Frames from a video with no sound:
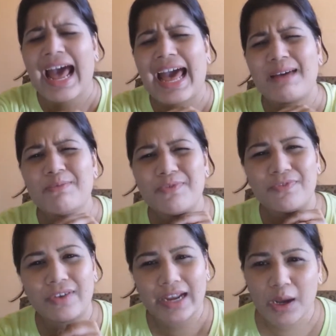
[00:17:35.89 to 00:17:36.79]
I'm
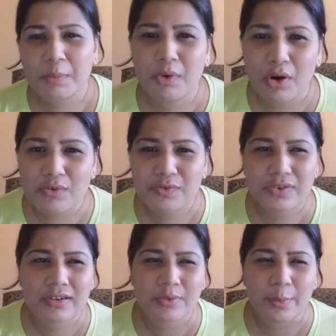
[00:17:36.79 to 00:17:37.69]
fed up
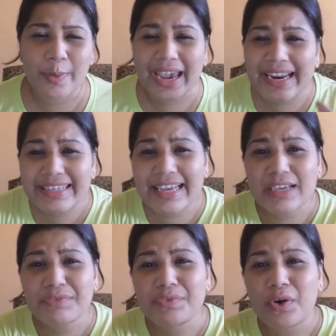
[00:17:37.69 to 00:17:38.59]
of
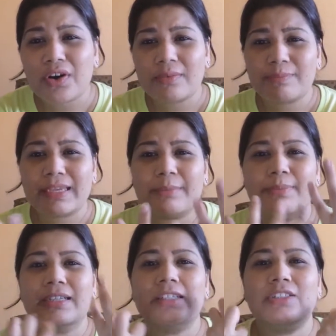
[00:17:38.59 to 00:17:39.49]
waiting for
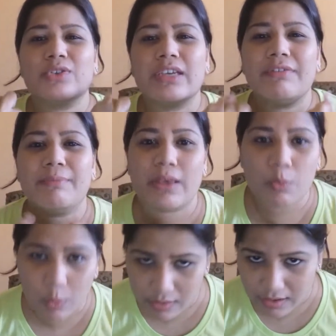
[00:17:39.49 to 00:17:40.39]
people to give
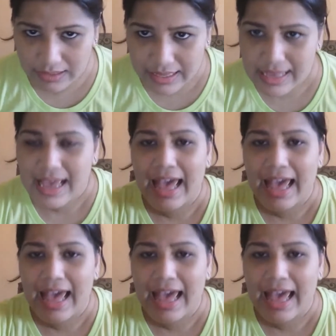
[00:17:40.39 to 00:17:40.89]
me work.